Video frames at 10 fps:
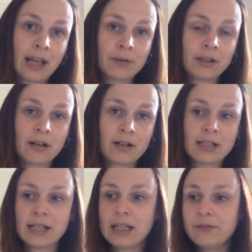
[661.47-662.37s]
out in
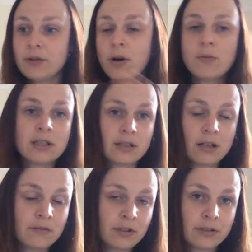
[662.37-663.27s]
Hardanger, if you always
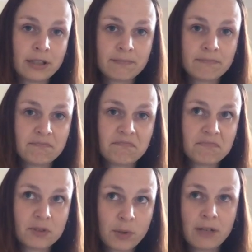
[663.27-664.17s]
know you're going to
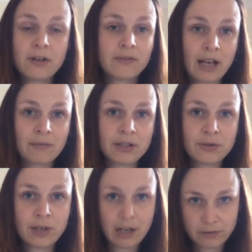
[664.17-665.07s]
25 count is
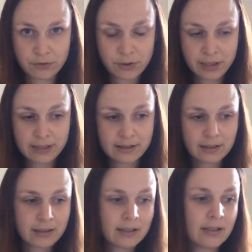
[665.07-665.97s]
your count of choice,
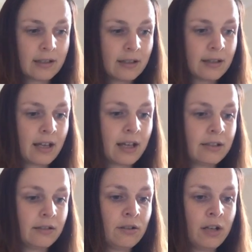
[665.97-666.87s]

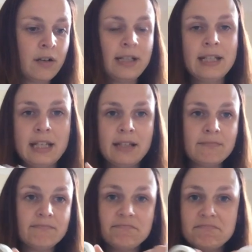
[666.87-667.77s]
then you'll only
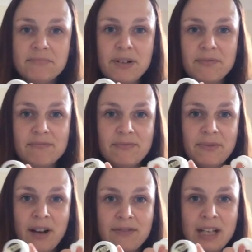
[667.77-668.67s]
need
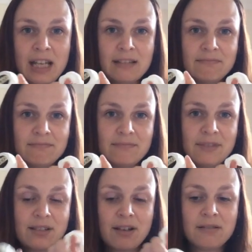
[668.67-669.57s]
5 and 8.
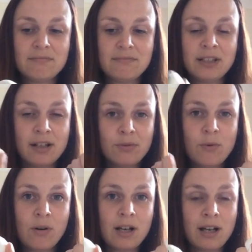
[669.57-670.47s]
So, you know,
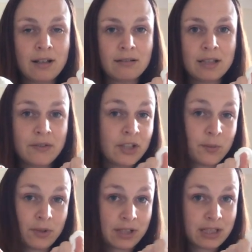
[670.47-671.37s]
one colour if you
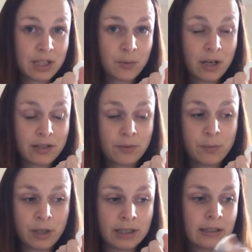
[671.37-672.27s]
just want to stitch white
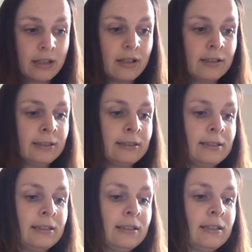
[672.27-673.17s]
on white.
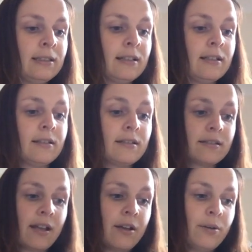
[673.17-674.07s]

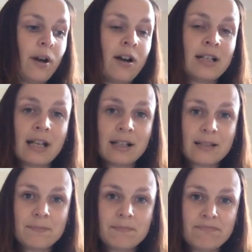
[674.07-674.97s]
So
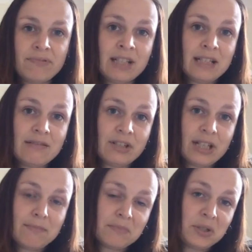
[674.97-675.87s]
Hardanger's pretty
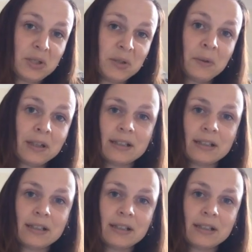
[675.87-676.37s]
cheap to do,